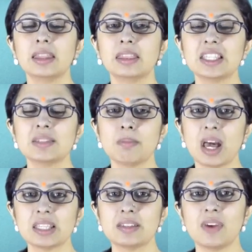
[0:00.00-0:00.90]
This
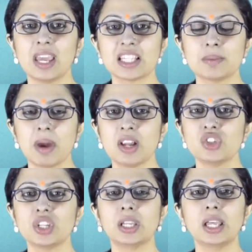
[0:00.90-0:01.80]
massive
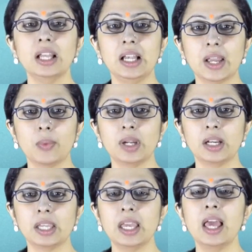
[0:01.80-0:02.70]
expansion in
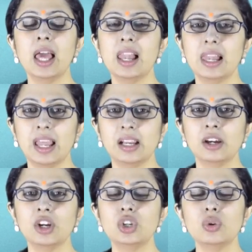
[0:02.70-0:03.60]
liquidity led
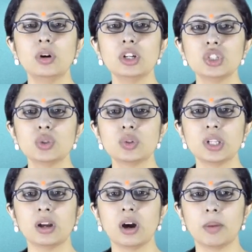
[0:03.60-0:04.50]
to a
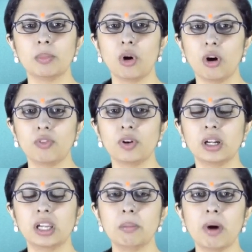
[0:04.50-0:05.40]
shooting up of
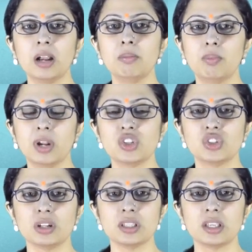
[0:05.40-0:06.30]
demand
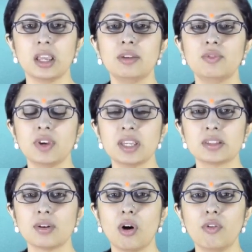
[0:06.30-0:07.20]
pressures in
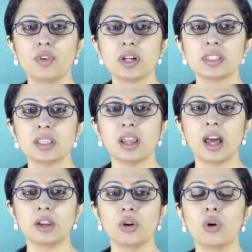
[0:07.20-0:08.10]
face of a
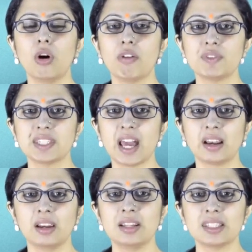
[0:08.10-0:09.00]
scenario of
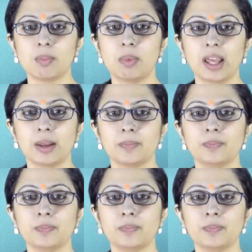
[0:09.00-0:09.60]
stagnant supply.